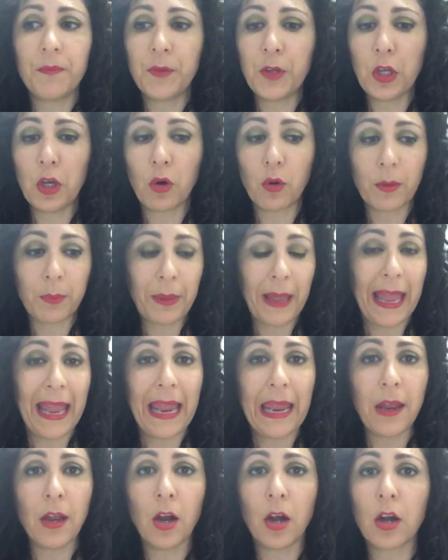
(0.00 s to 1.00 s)
you know,
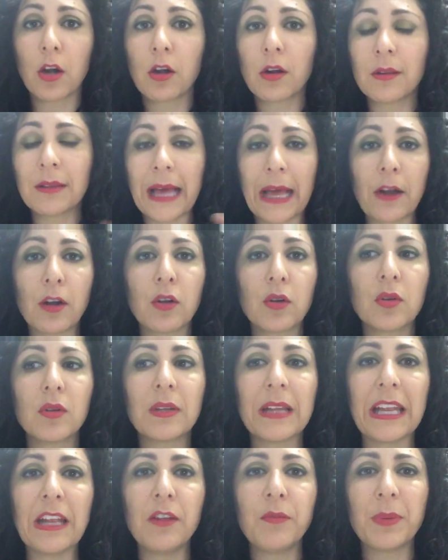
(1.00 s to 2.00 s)
pay her, let her
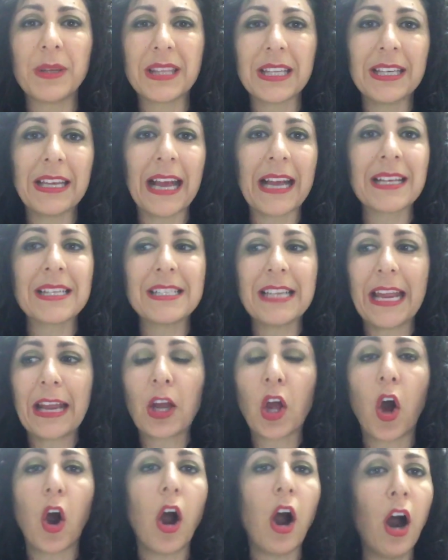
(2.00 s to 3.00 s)
leave. But the next day,
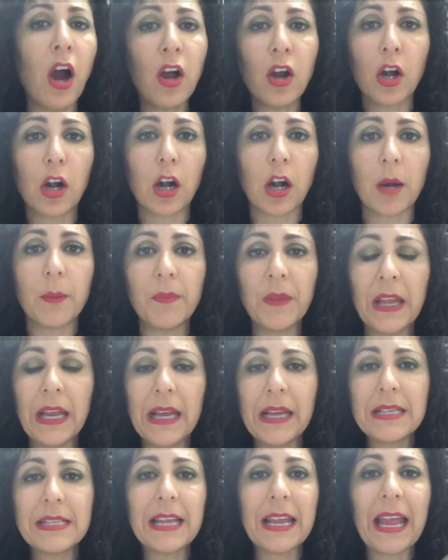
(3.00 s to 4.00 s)
call her.
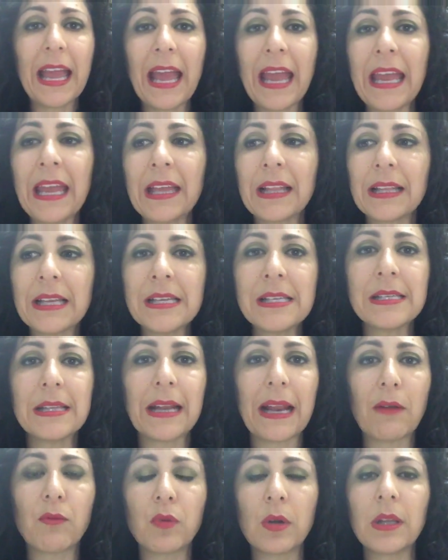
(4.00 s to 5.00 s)
Say, hey,
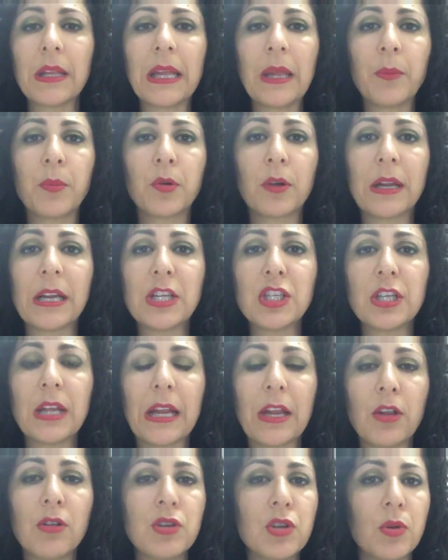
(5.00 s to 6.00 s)
listen, I really
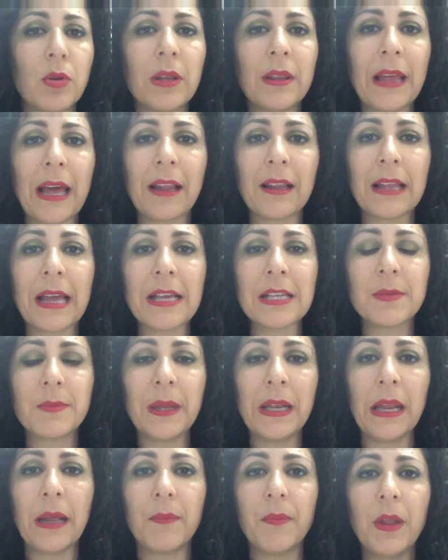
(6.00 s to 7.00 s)
appreciate you doing that last
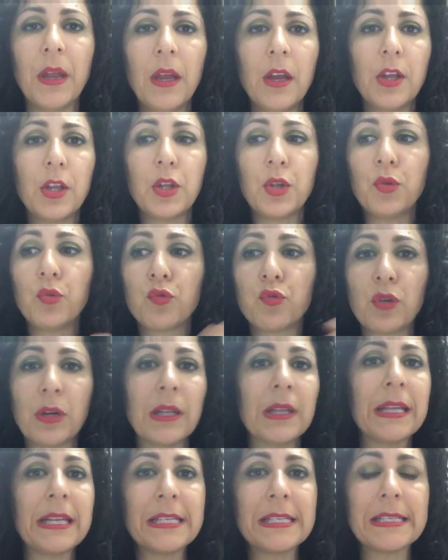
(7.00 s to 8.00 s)
minute. You
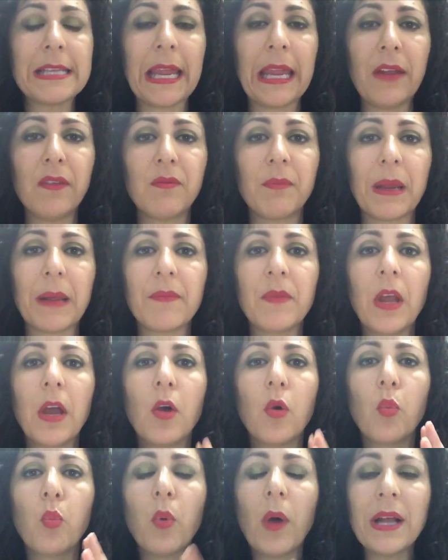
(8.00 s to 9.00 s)
really saved me.
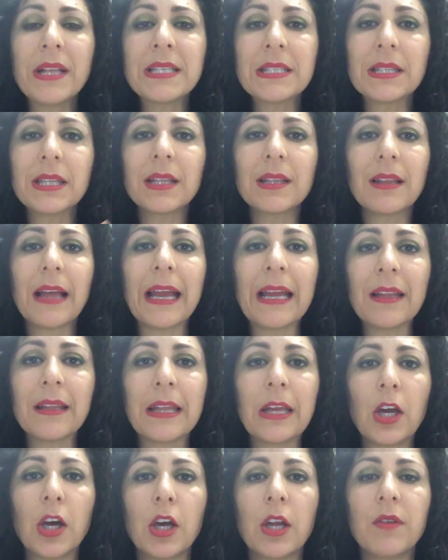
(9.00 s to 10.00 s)
What's the
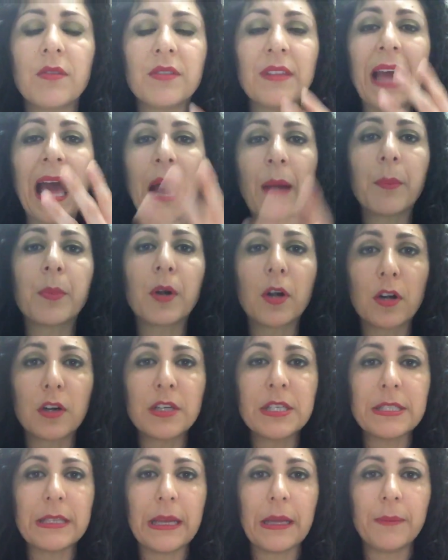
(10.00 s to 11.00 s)
likelihood of that
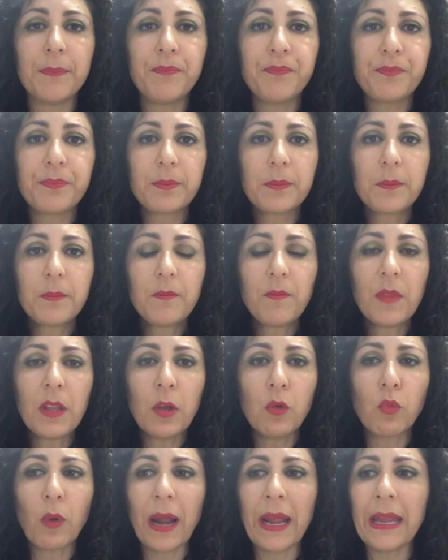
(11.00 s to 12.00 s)
person,
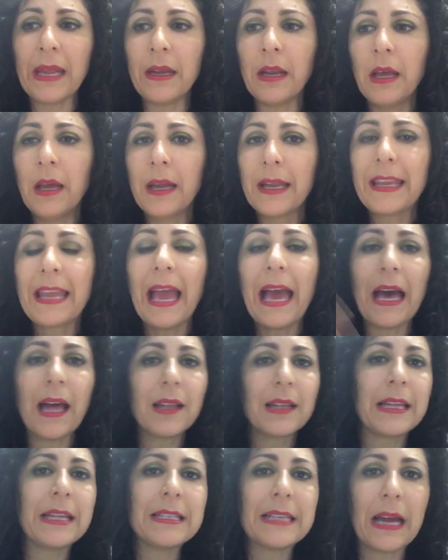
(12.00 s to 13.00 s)
right?
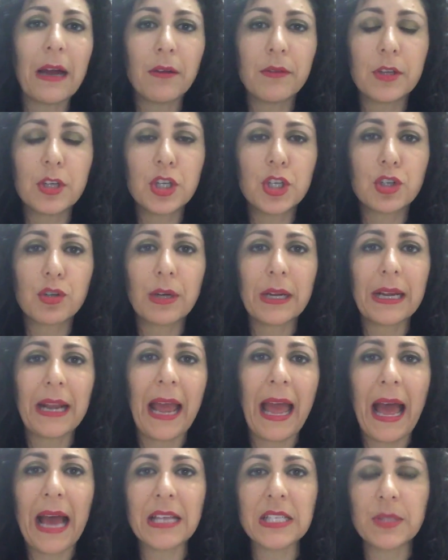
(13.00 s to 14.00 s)
Kelly down the street
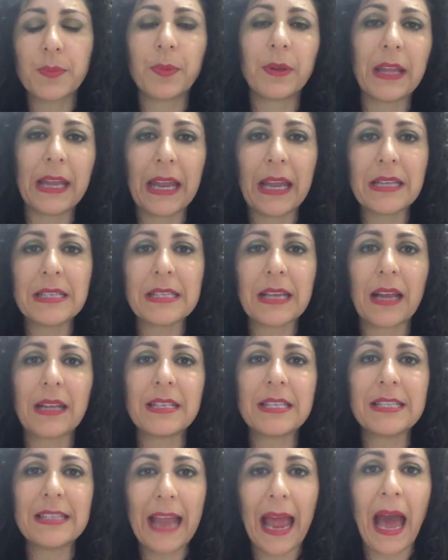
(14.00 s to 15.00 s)
has plans
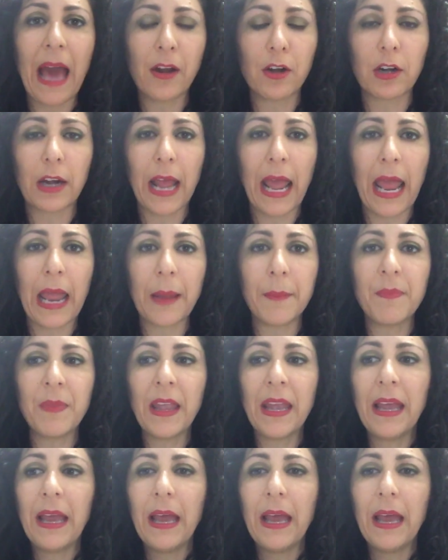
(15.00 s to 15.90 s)
on Saturday